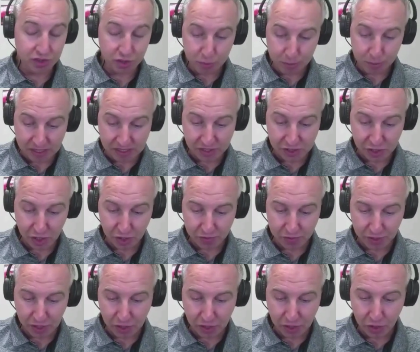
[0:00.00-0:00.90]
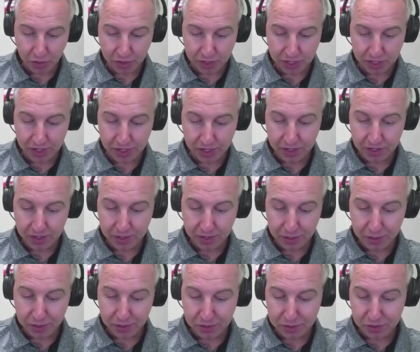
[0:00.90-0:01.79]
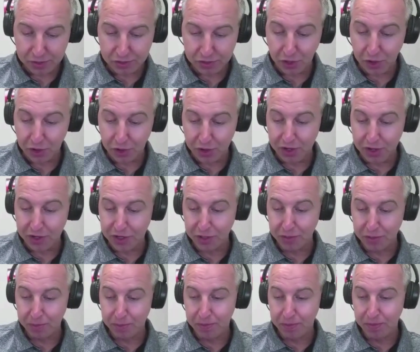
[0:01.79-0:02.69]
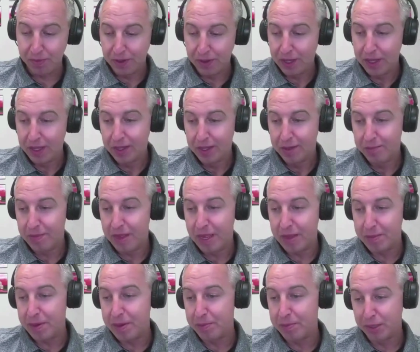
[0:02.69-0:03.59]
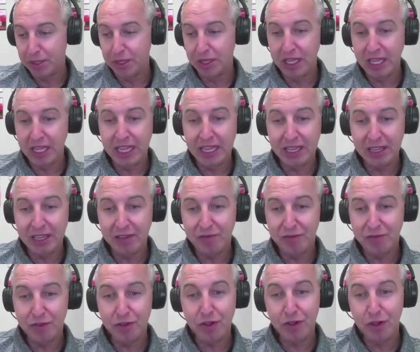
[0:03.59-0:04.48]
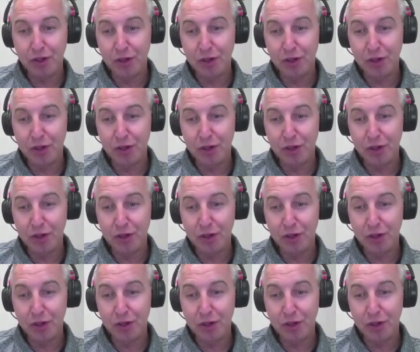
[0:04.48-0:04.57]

to, myself included, started to maybe believe,